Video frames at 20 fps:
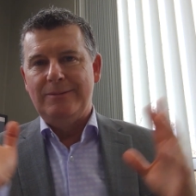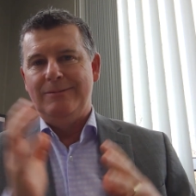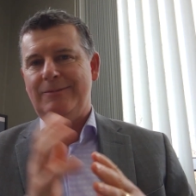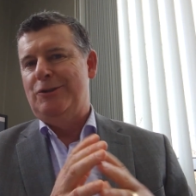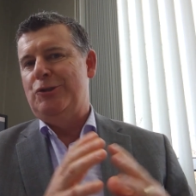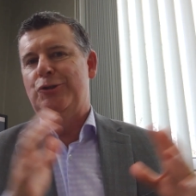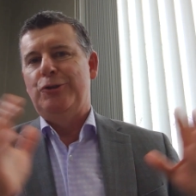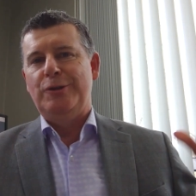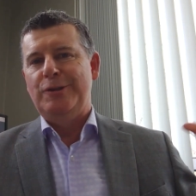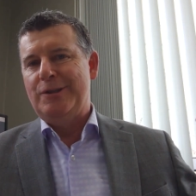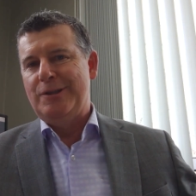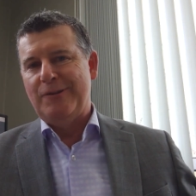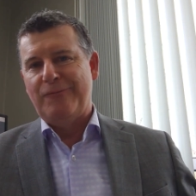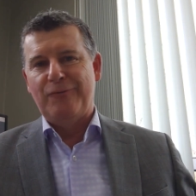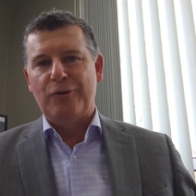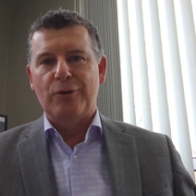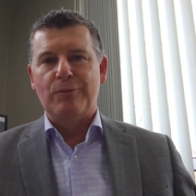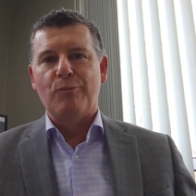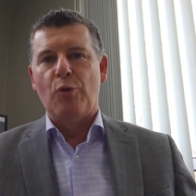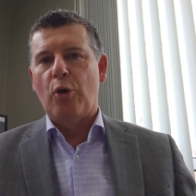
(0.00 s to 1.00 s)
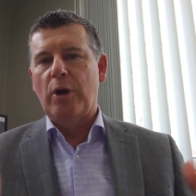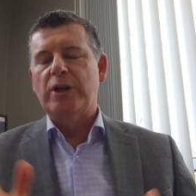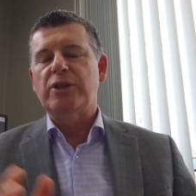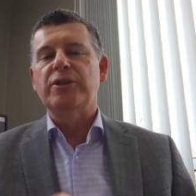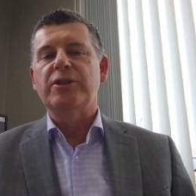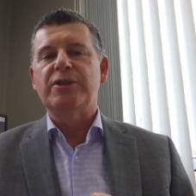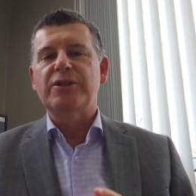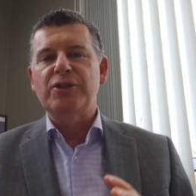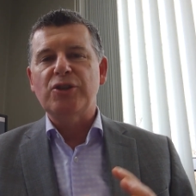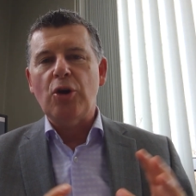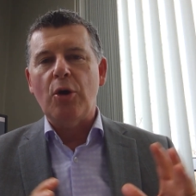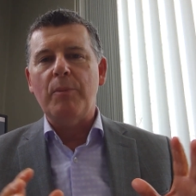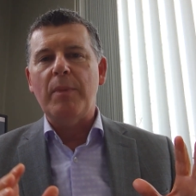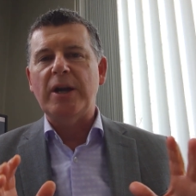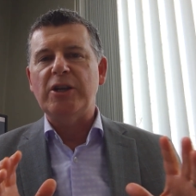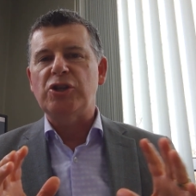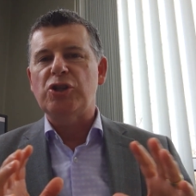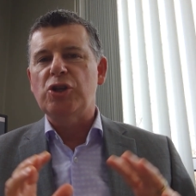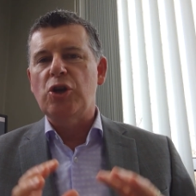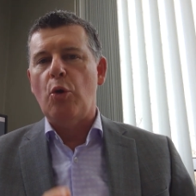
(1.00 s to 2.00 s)
should you defer mortgage? There's so
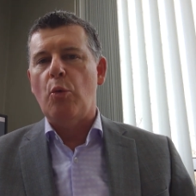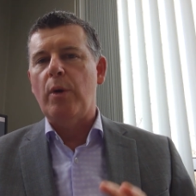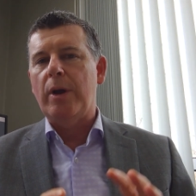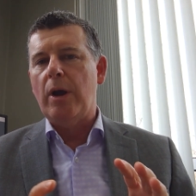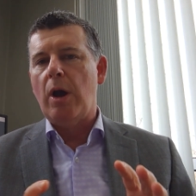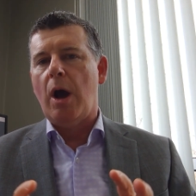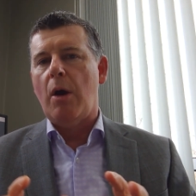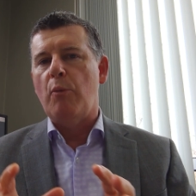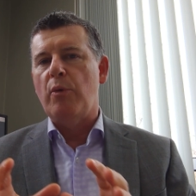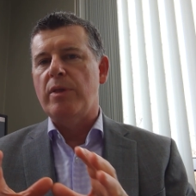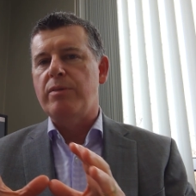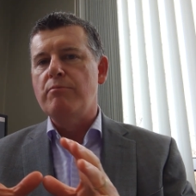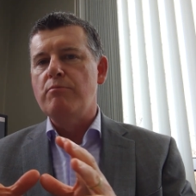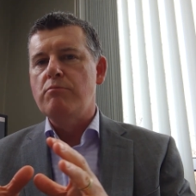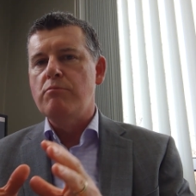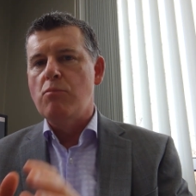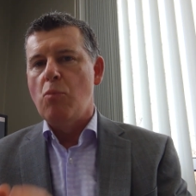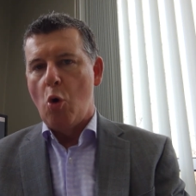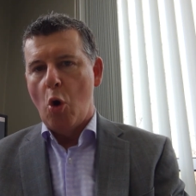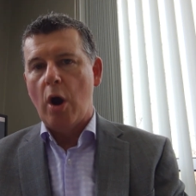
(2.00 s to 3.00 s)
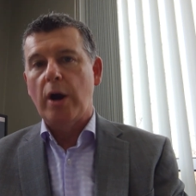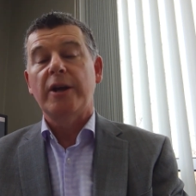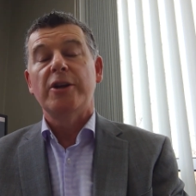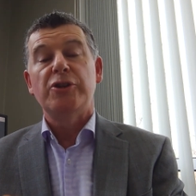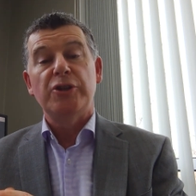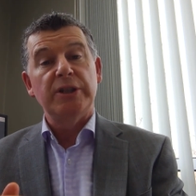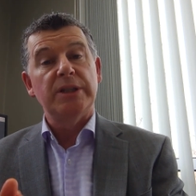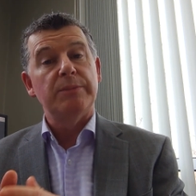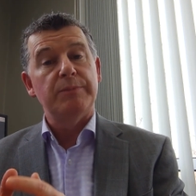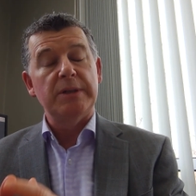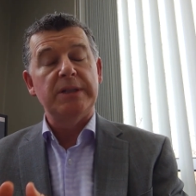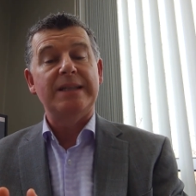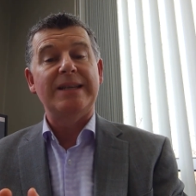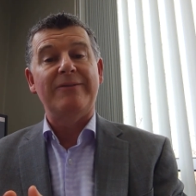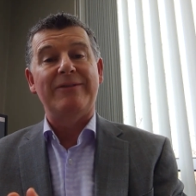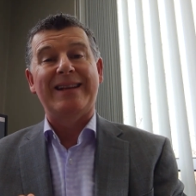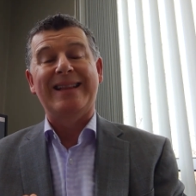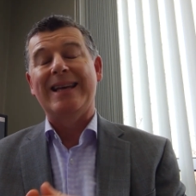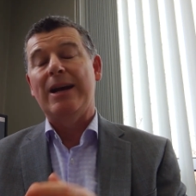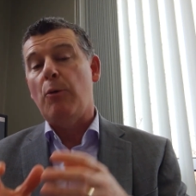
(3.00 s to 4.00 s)
much going on with mortgages
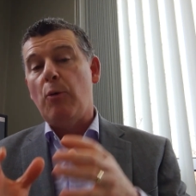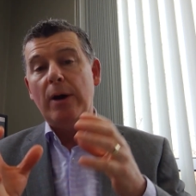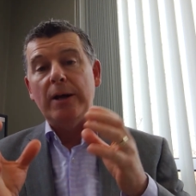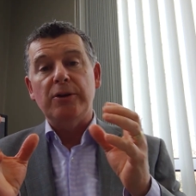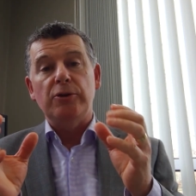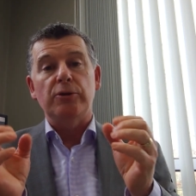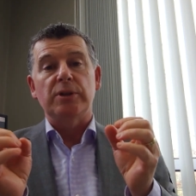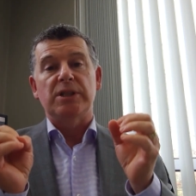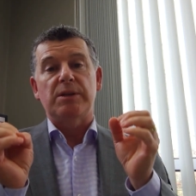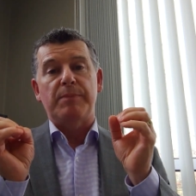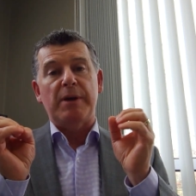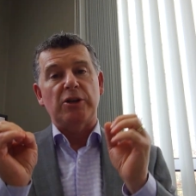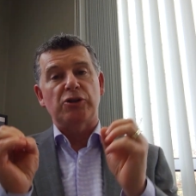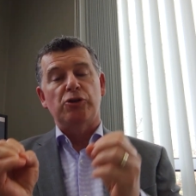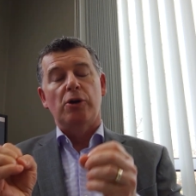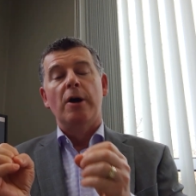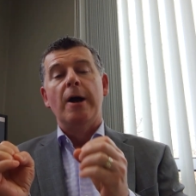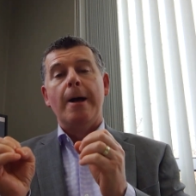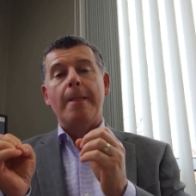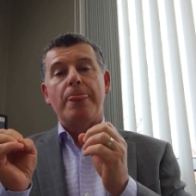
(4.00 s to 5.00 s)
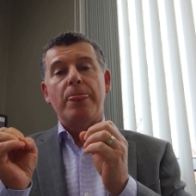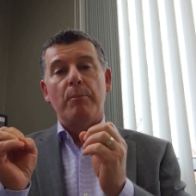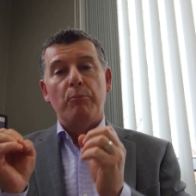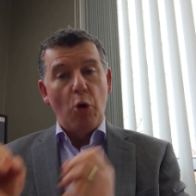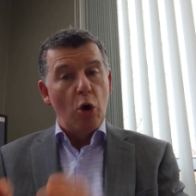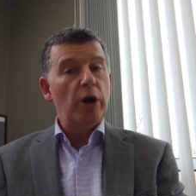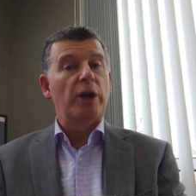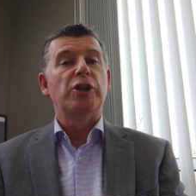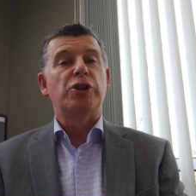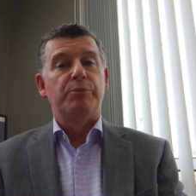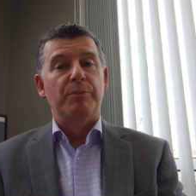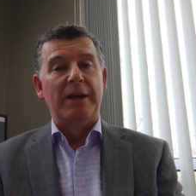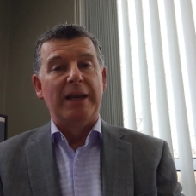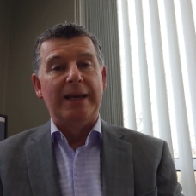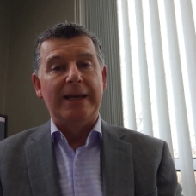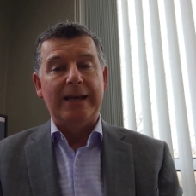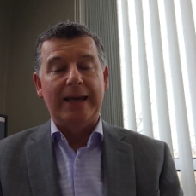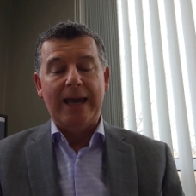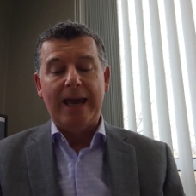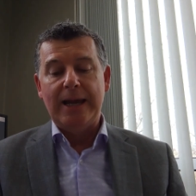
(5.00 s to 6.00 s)
specifically. I want to do a special Mortgage
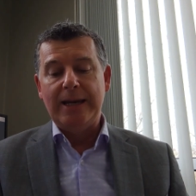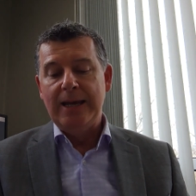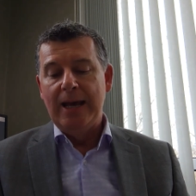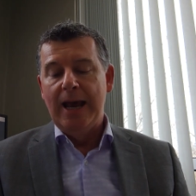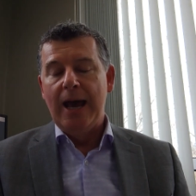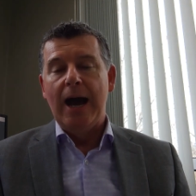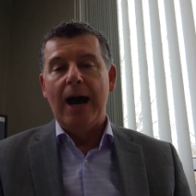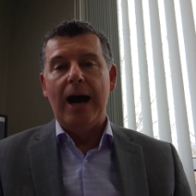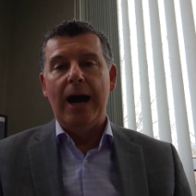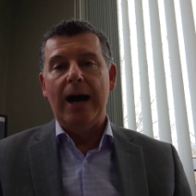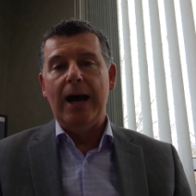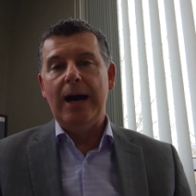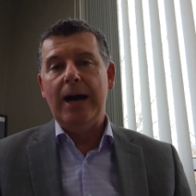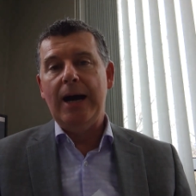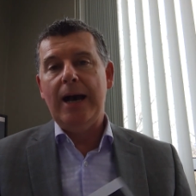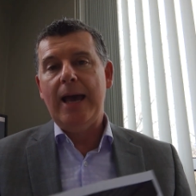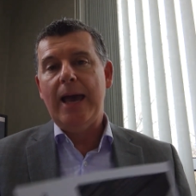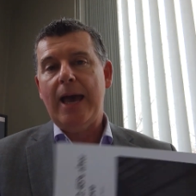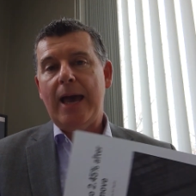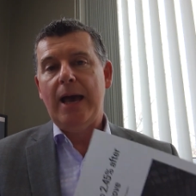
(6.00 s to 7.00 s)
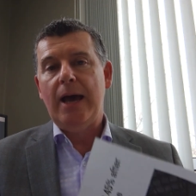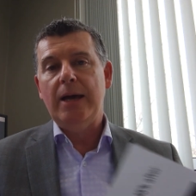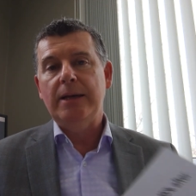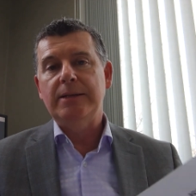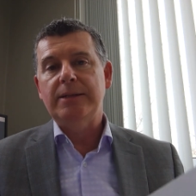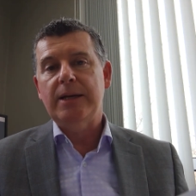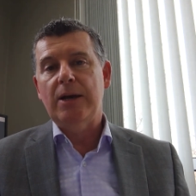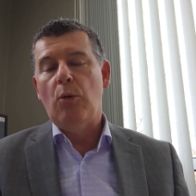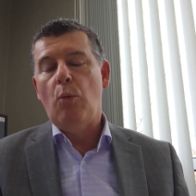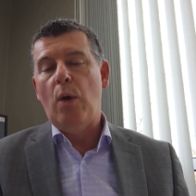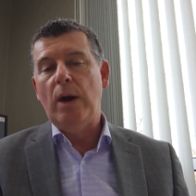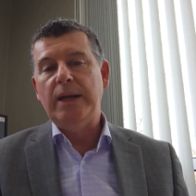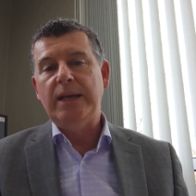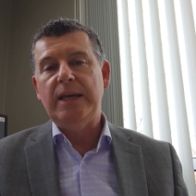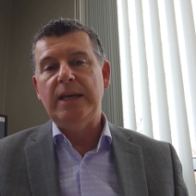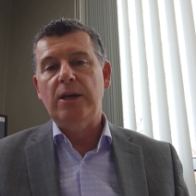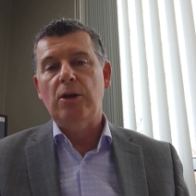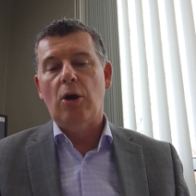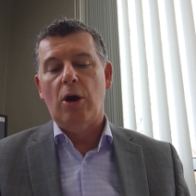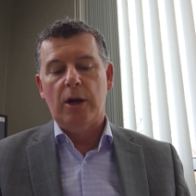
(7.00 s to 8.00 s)
Minute again. And one
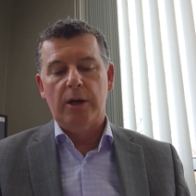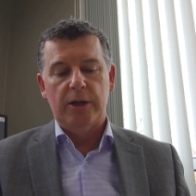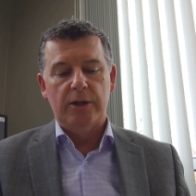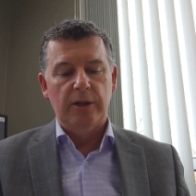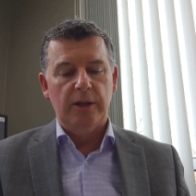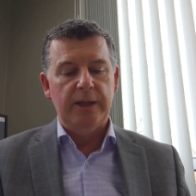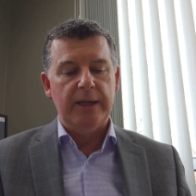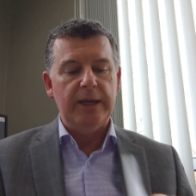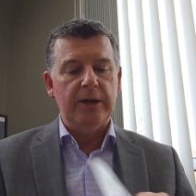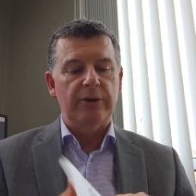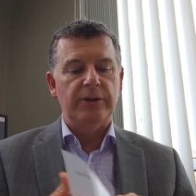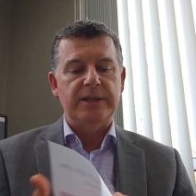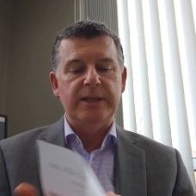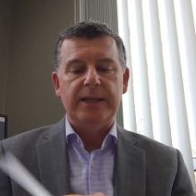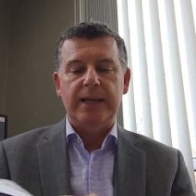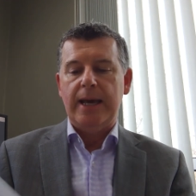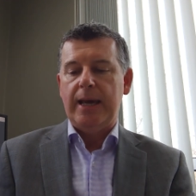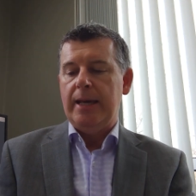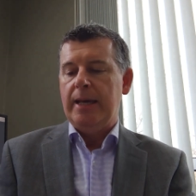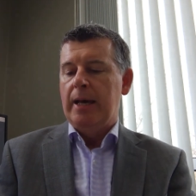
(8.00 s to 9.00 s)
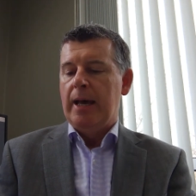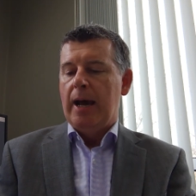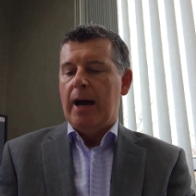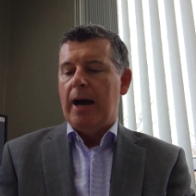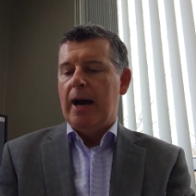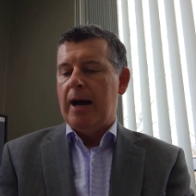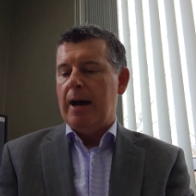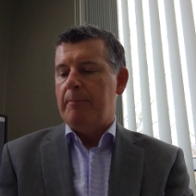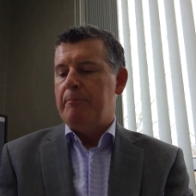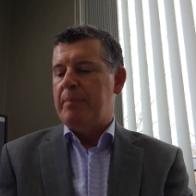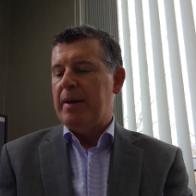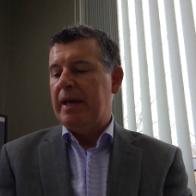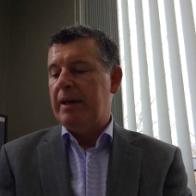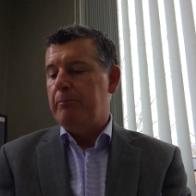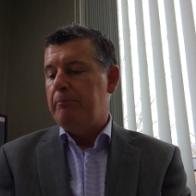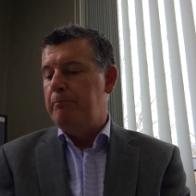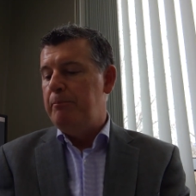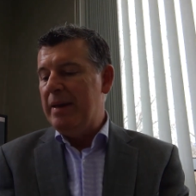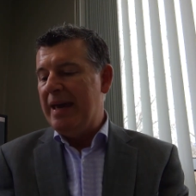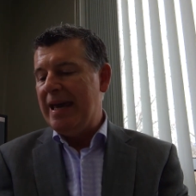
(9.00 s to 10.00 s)
key article here today,
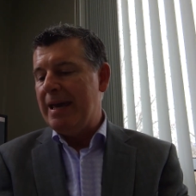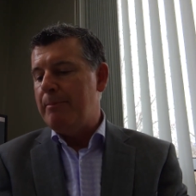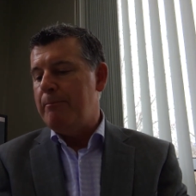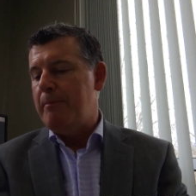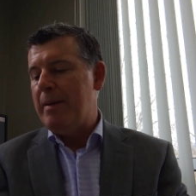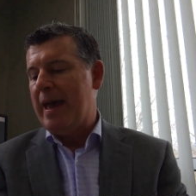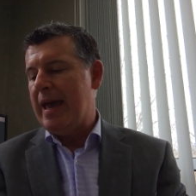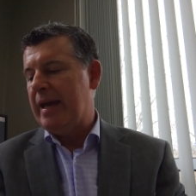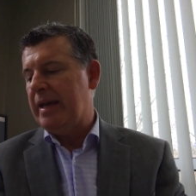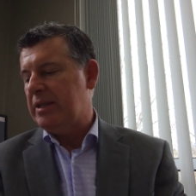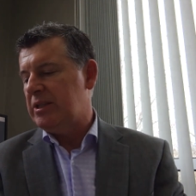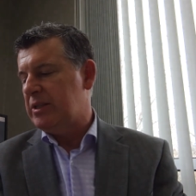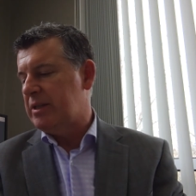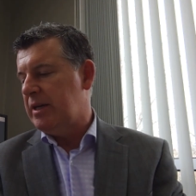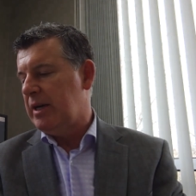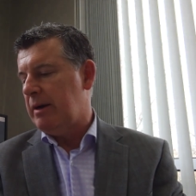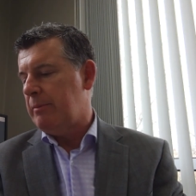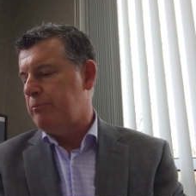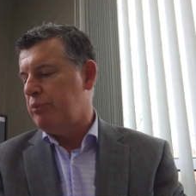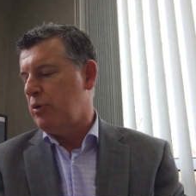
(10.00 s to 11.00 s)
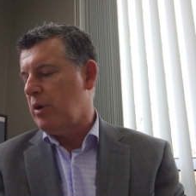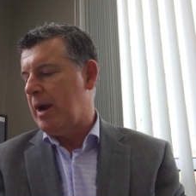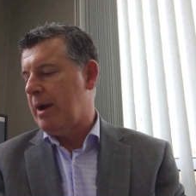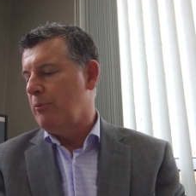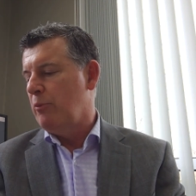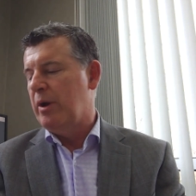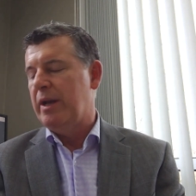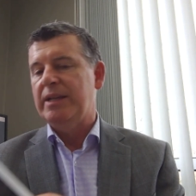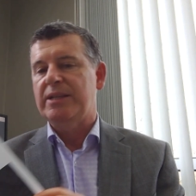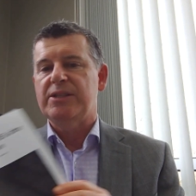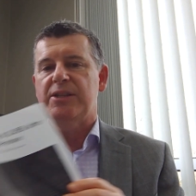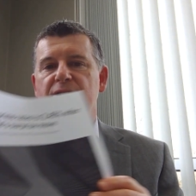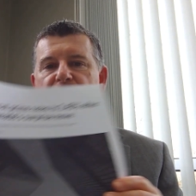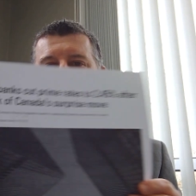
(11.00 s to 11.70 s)
big banks cut prime rates to